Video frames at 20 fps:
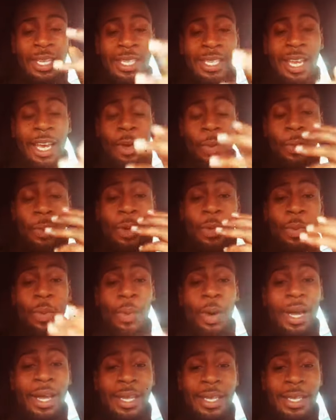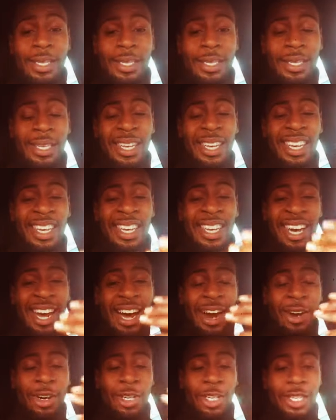like we waste
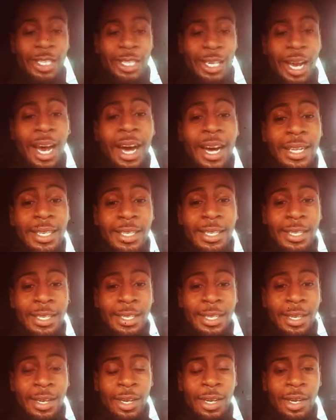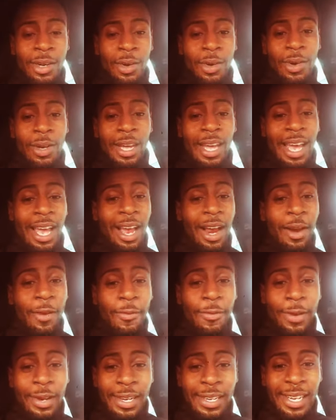our shots
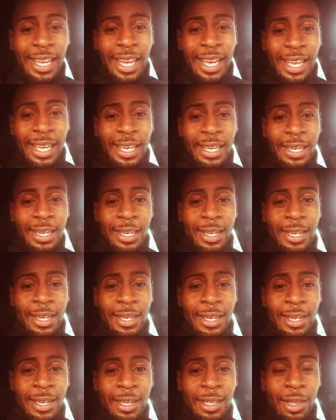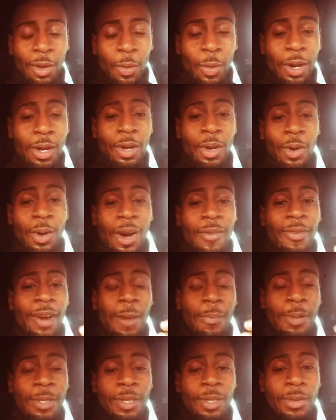every day. The window of
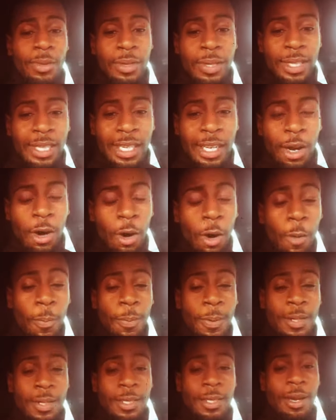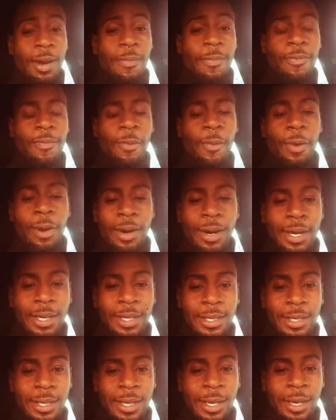opportunity opens up for
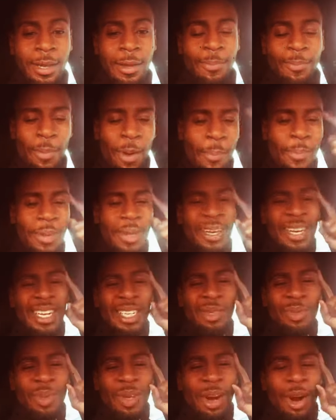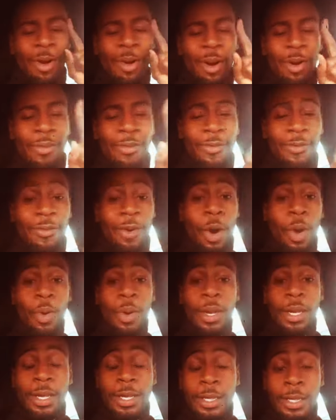us, but because we aren't
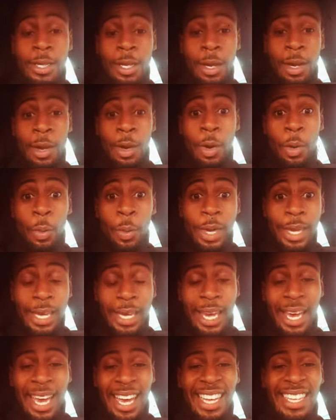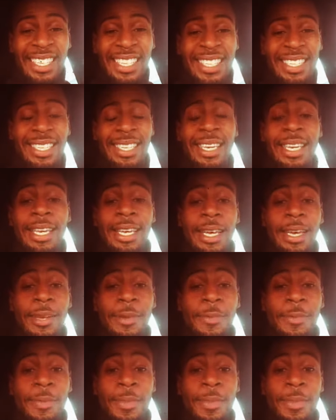focused, we can't see it.